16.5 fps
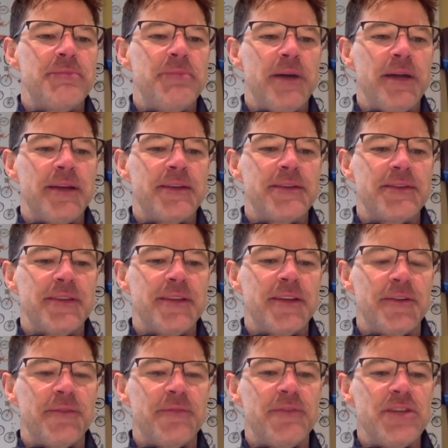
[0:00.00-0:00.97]
But
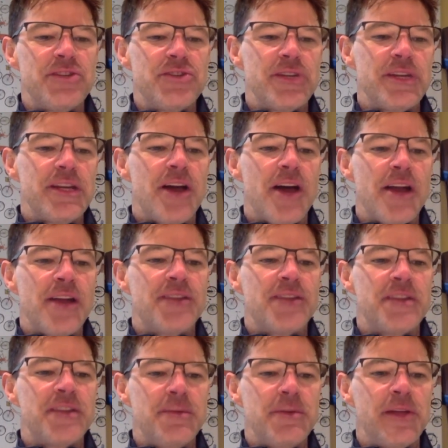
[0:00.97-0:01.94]
visually not as
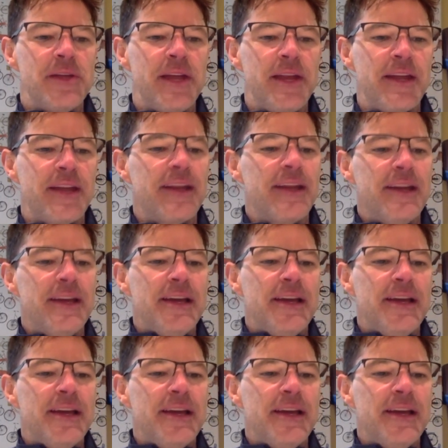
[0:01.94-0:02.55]
stimulating.